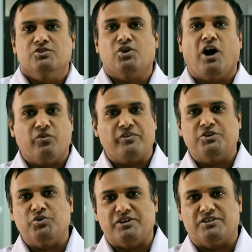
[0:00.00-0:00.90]
So how we
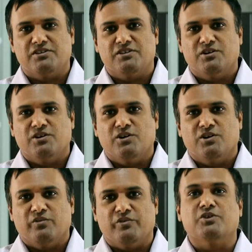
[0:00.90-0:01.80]
do it?
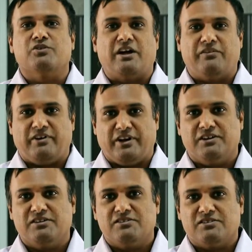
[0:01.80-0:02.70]
We don't have
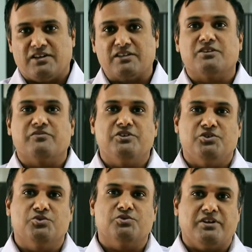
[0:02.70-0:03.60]
trainers, rather we
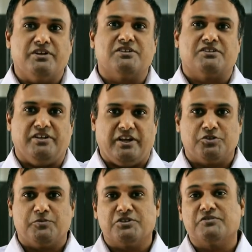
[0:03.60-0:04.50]
use industry
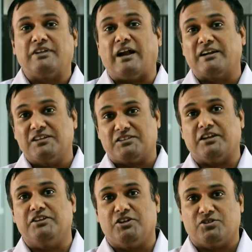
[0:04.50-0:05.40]
experts with at least
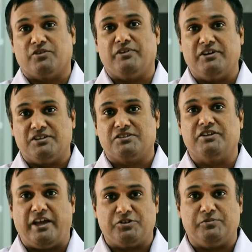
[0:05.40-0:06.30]
10 years of
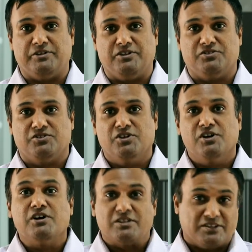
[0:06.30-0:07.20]
industry experience.
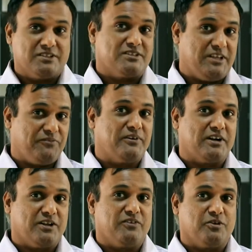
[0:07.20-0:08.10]
This
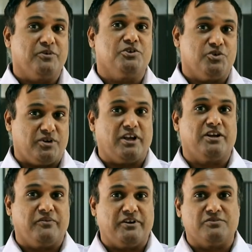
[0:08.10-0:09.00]
definitely will be your
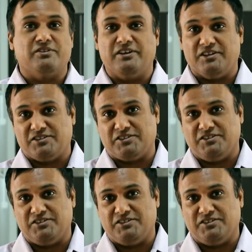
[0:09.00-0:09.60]
gateway to the industry.